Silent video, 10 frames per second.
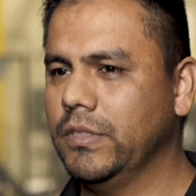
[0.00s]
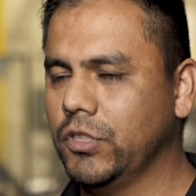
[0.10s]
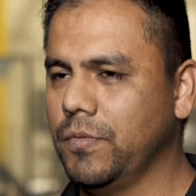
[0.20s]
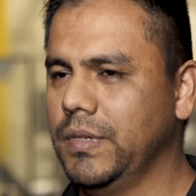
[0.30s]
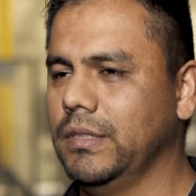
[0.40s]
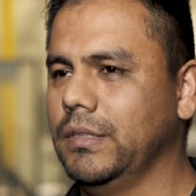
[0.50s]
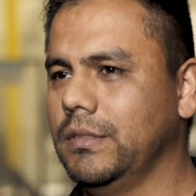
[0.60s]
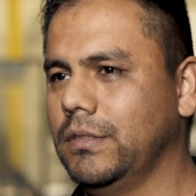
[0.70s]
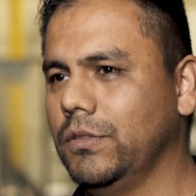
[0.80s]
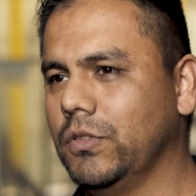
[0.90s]
instrument
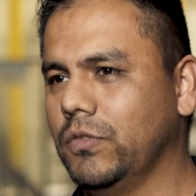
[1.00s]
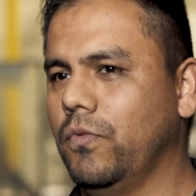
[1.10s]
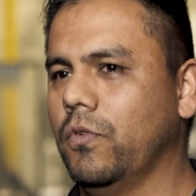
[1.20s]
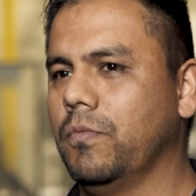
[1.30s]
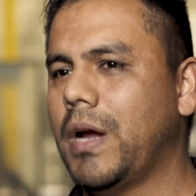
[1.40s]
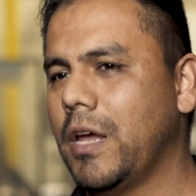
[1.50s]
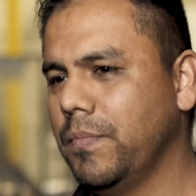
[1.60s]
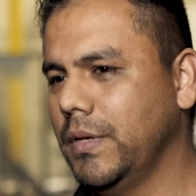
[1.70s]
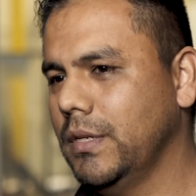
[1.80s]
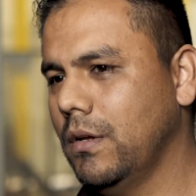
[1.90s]
is used for
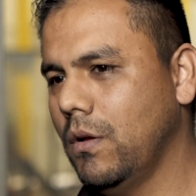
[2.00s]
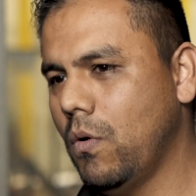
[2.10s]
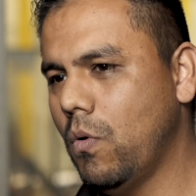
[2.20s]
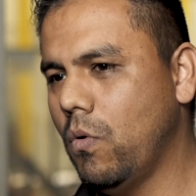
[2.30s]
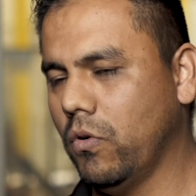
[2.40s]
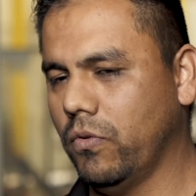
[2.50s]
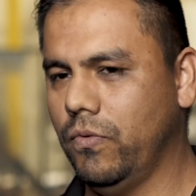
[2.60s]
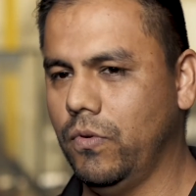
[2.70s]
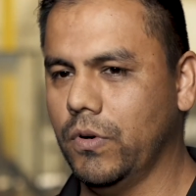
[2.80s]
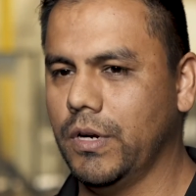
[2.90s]
piping or
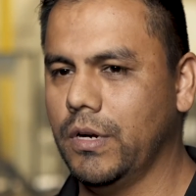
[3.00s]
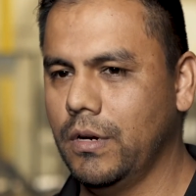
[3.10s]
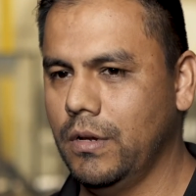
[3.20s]
for